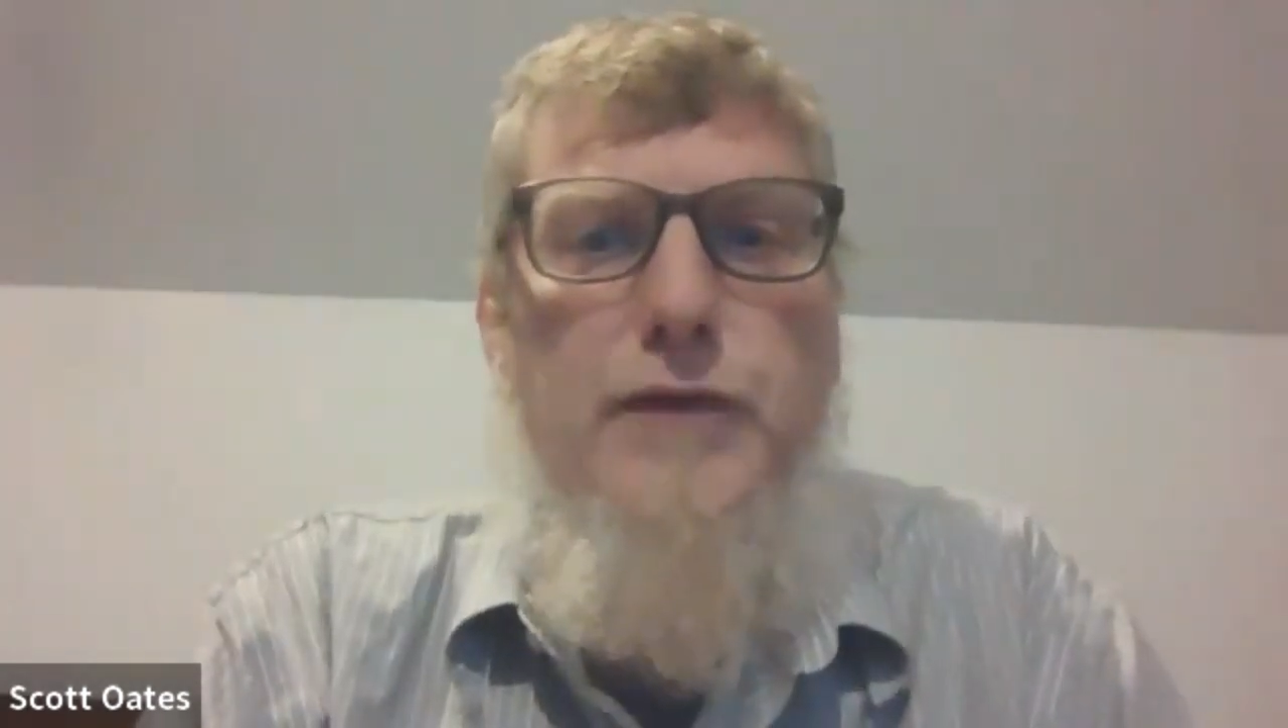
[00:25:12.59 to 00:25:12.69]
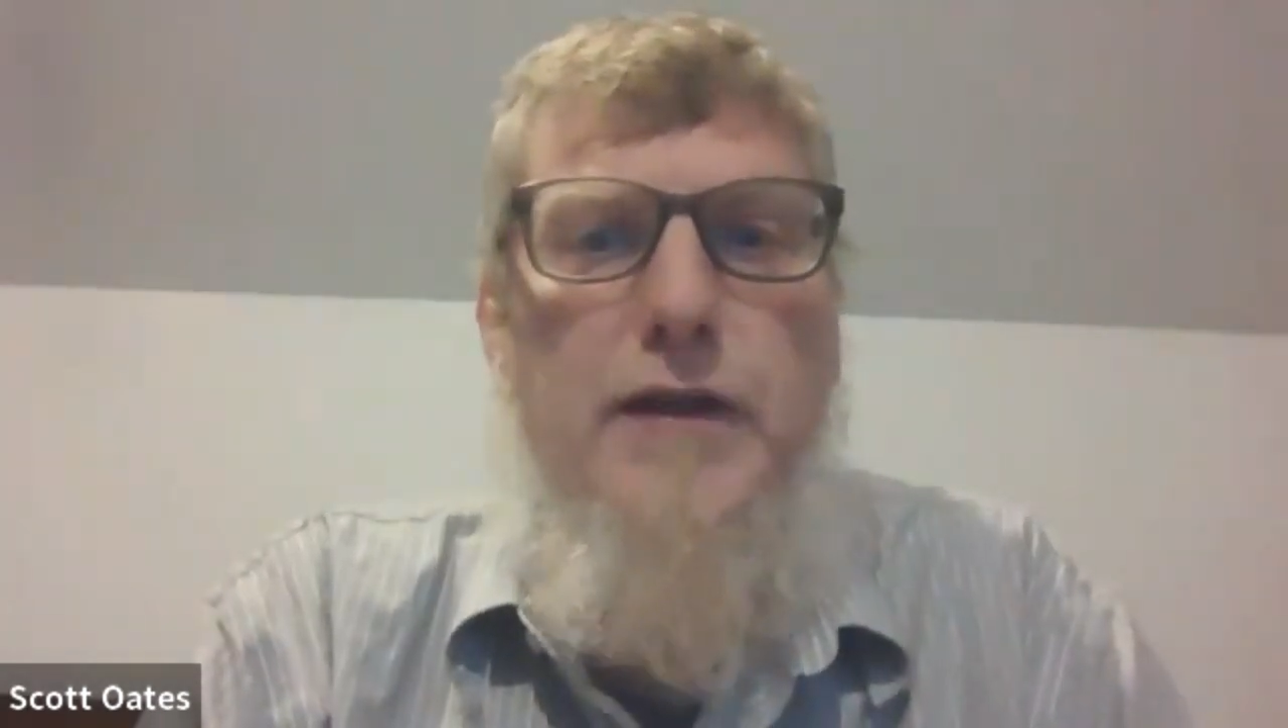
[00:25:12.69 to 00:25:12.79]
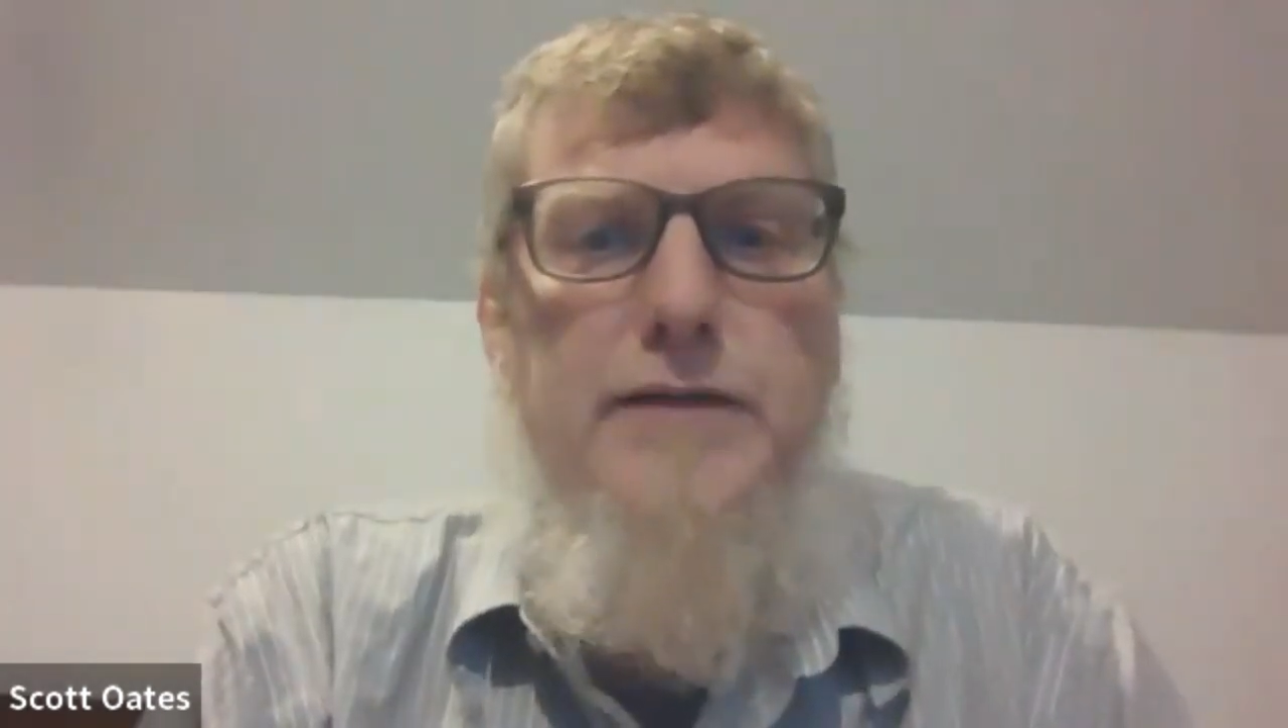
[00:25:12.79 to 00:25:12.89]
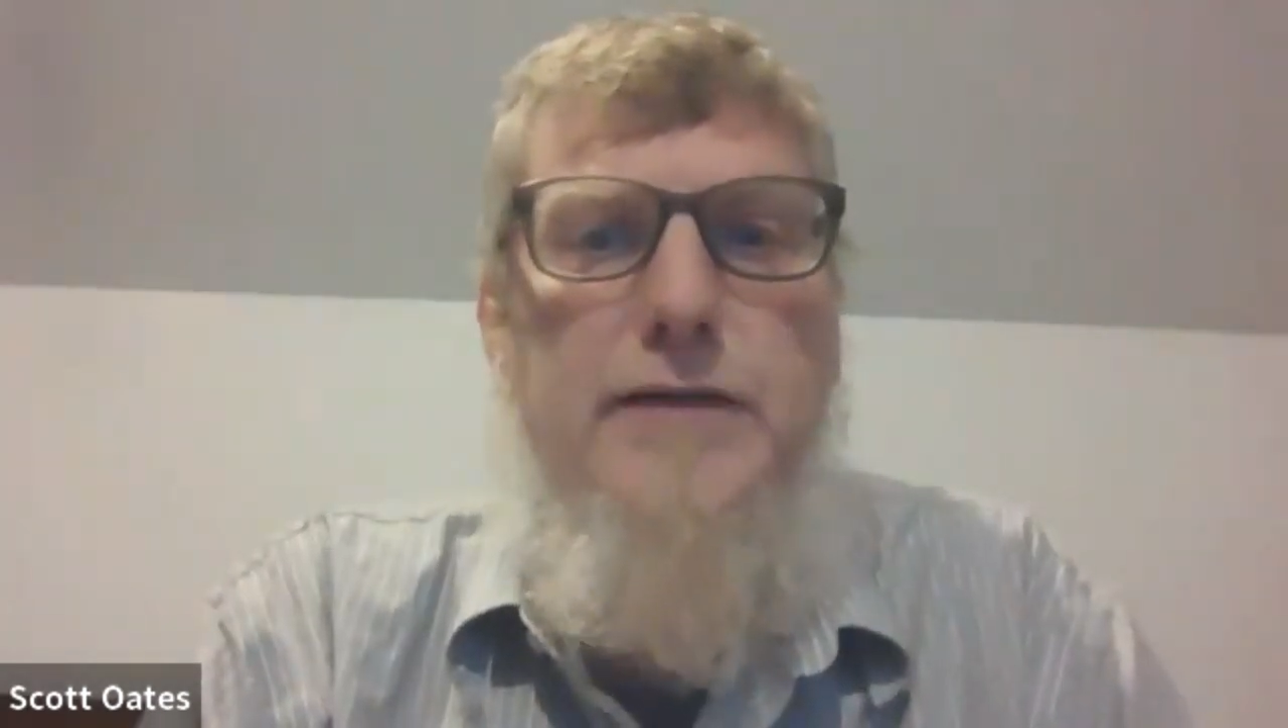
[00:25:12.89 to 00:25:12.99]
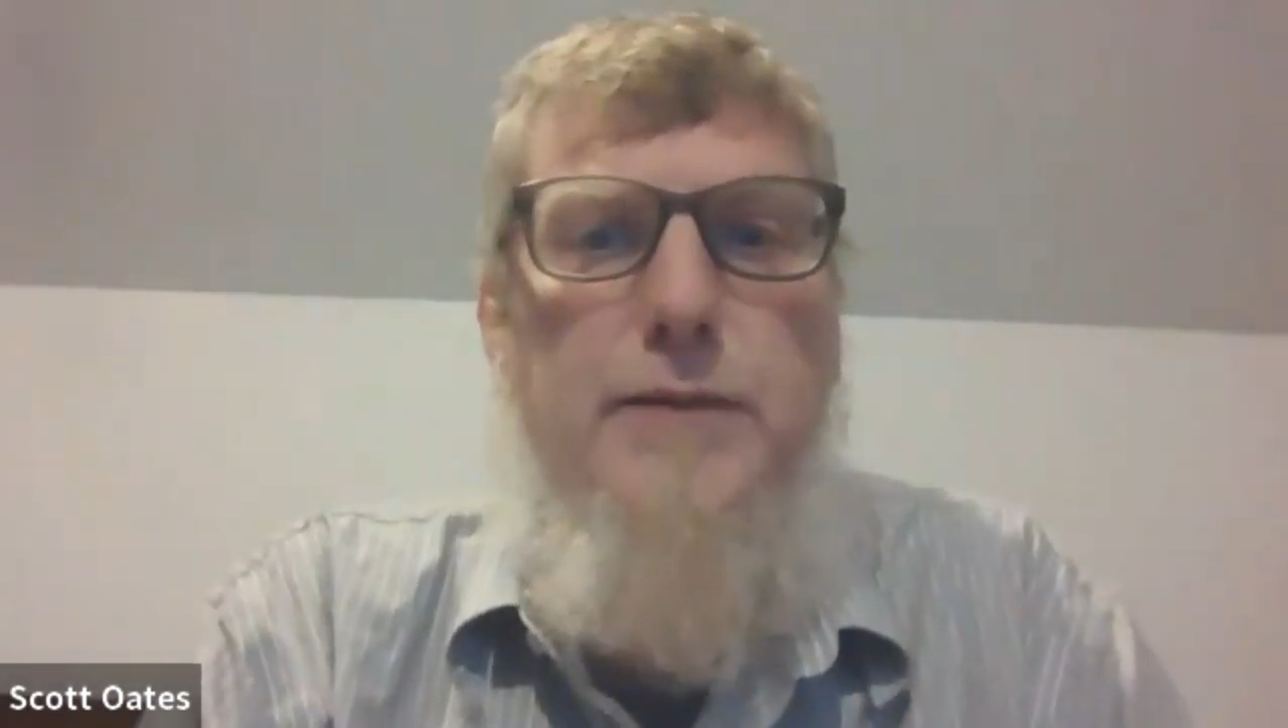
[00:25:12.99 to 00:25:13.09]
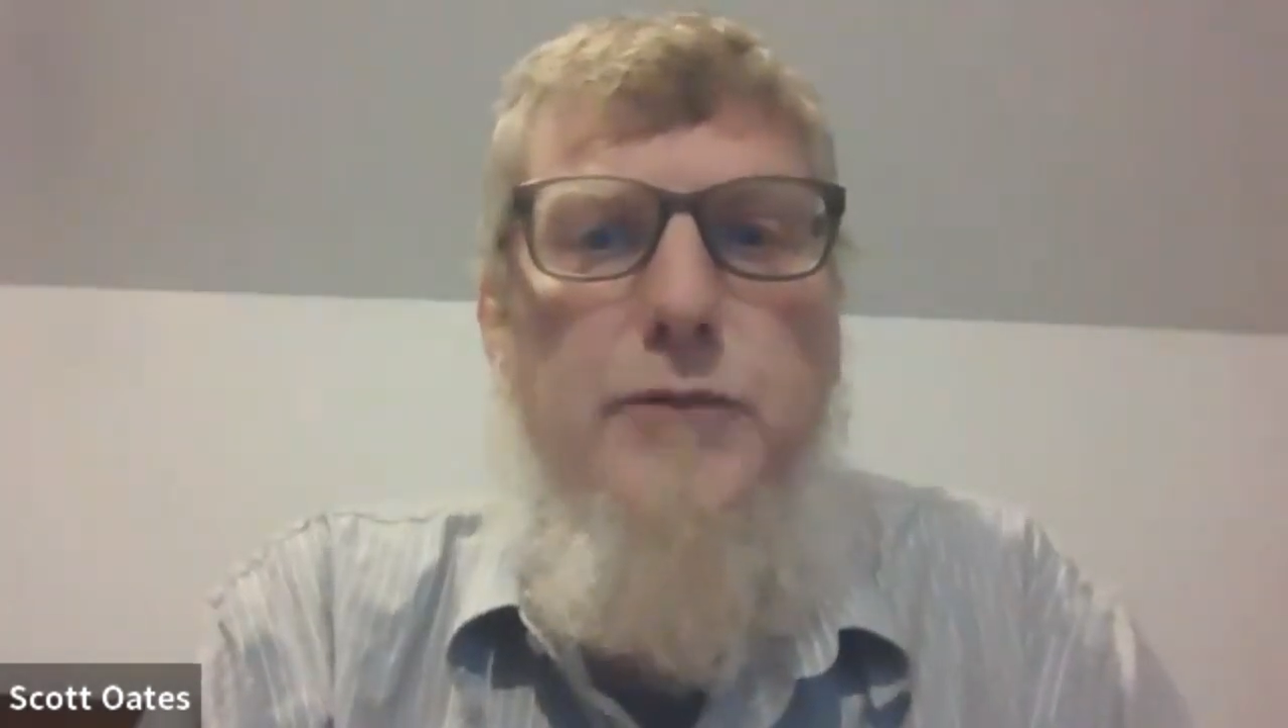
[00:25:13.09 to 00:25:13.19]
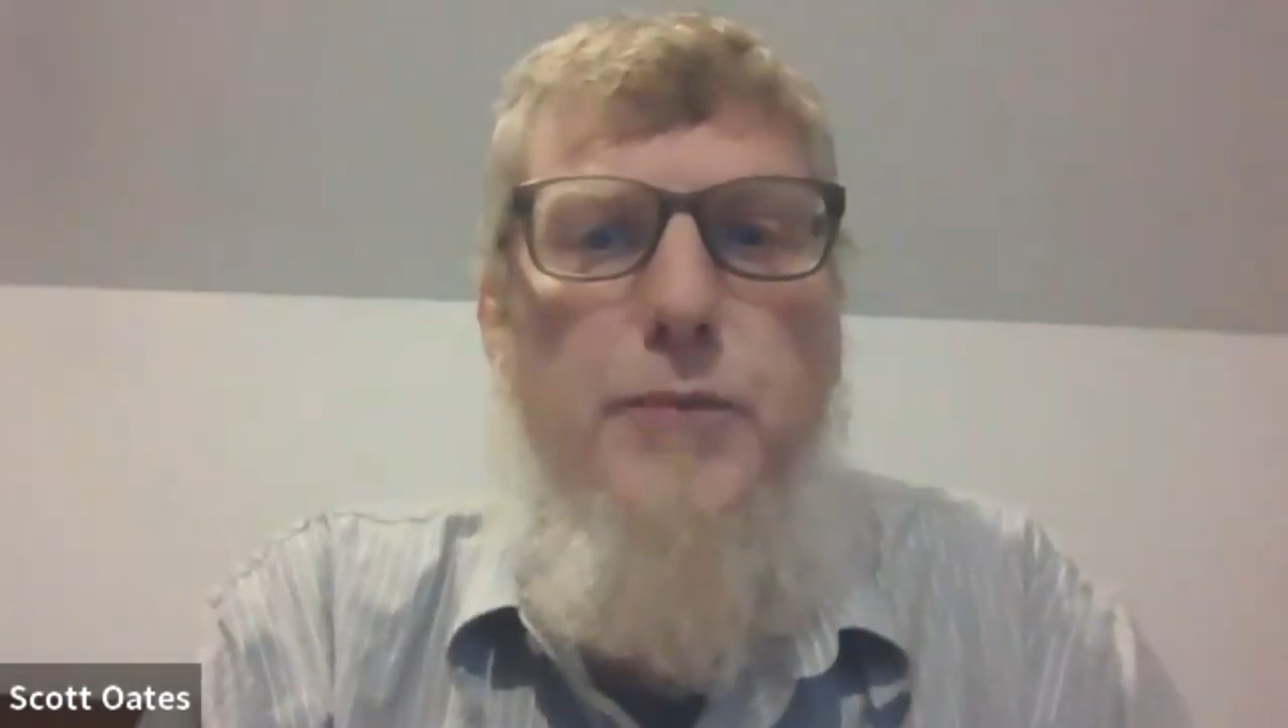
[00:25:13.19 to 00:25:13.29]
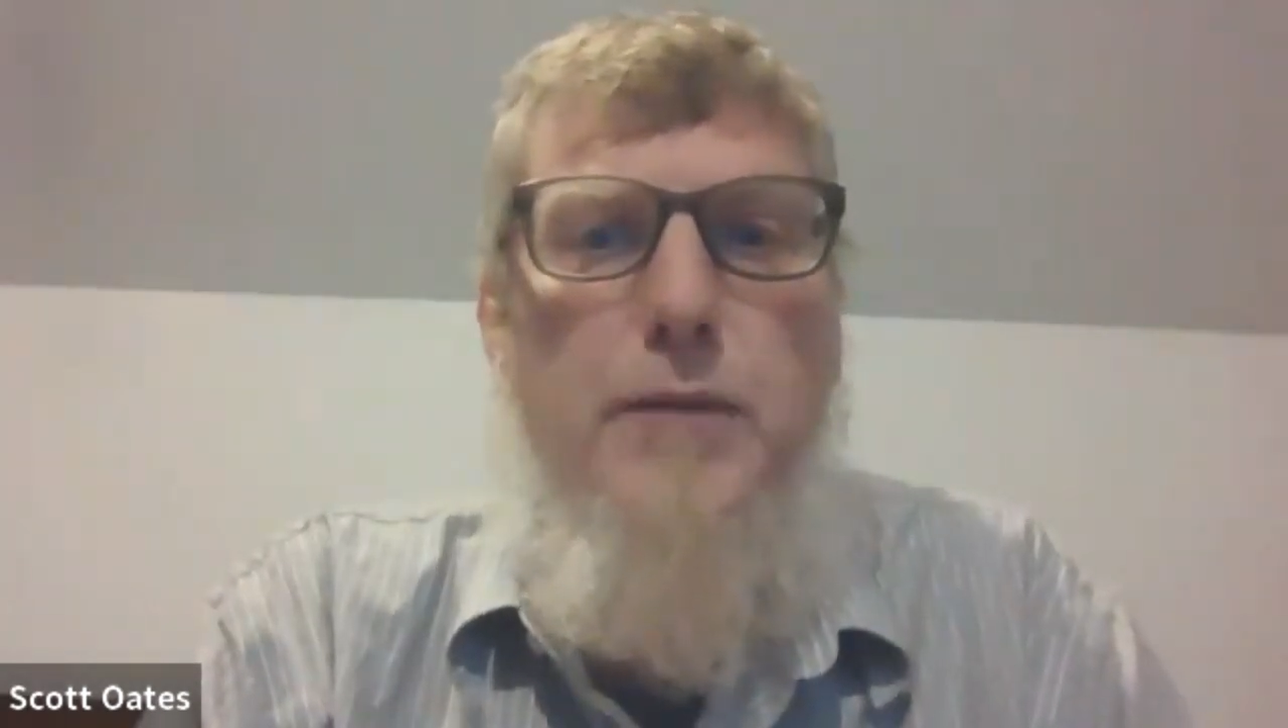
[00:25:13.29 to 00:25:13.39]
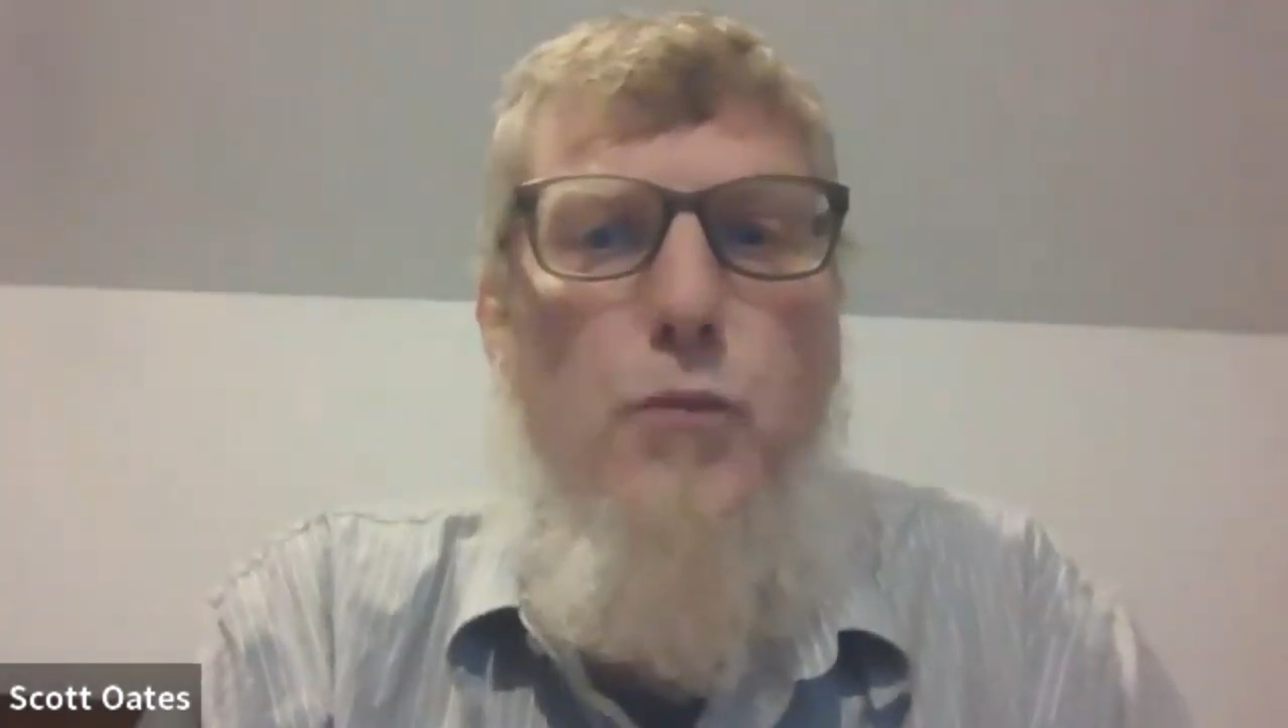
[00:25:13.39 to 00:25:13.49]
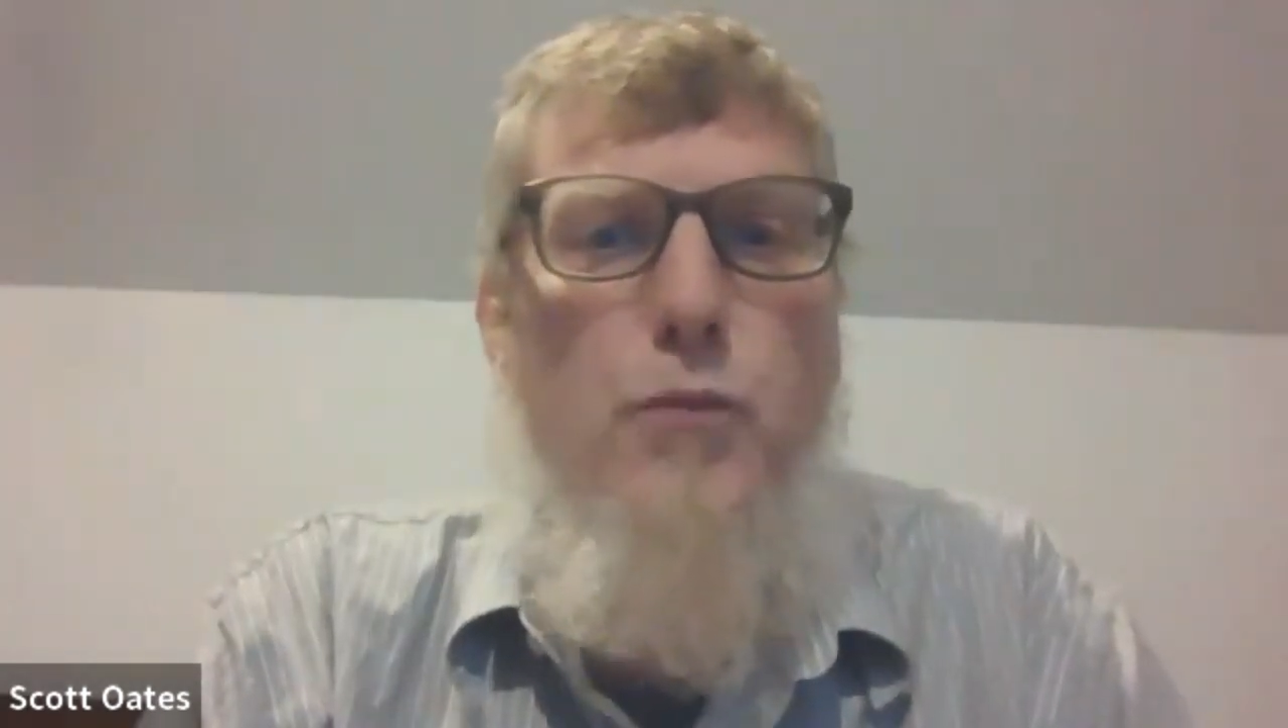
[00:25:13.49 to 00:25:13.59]
they seem to
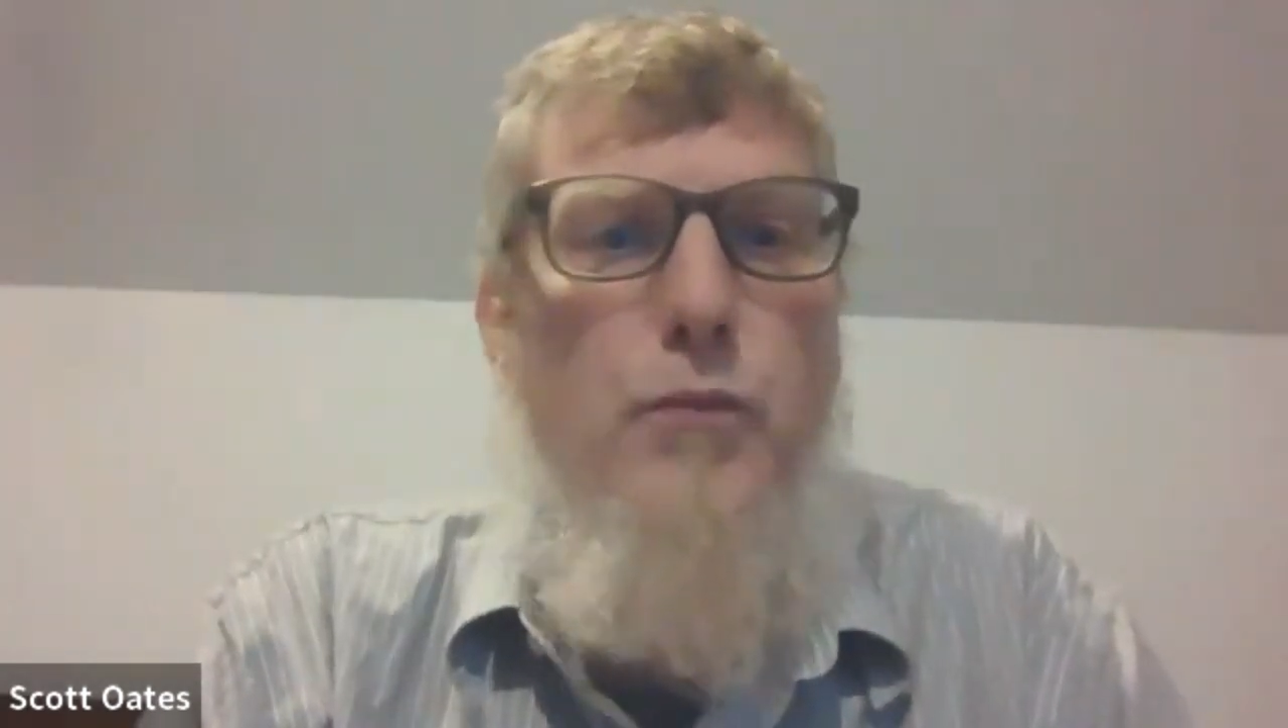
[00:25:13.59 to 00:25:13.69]
be